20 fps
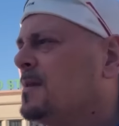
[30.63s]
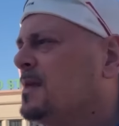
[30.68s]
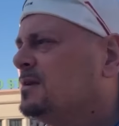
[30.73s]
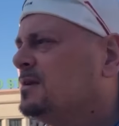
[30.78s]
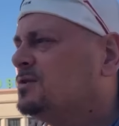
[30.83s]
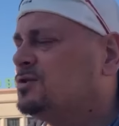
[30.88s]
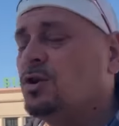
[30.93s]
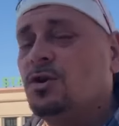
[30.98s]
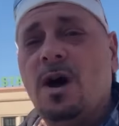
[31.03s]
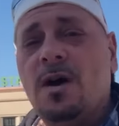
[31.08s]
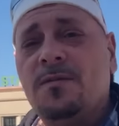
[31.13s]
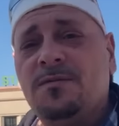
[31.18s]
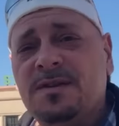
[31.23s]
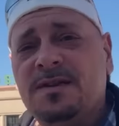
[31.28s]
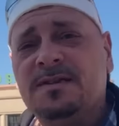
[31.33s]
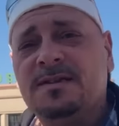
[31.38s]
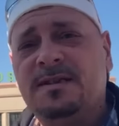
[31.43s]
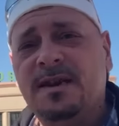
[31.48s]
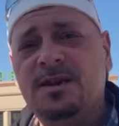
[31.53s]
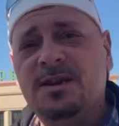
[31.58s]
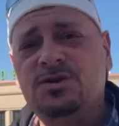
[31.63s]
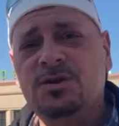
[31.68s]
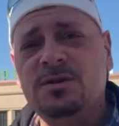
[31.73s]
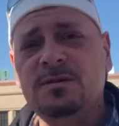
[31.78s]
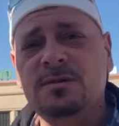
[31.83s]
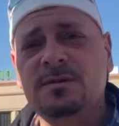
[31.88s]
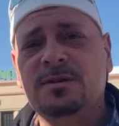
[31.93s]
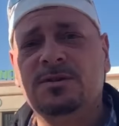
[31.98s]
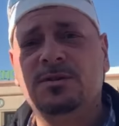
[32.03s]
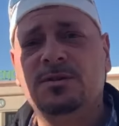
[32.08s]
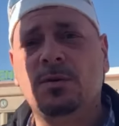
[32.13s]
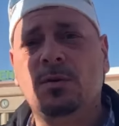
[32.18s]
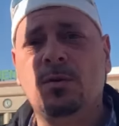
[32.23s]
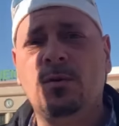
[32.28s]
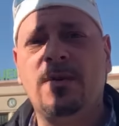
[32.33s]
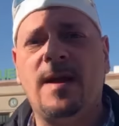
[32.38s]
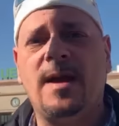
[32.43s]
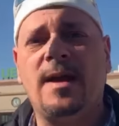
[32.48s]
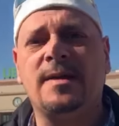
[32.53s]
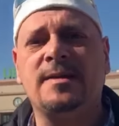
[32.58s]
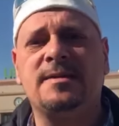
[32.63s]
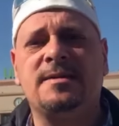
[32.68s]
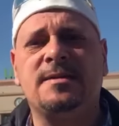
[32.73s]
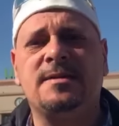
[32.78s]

start off at the station so that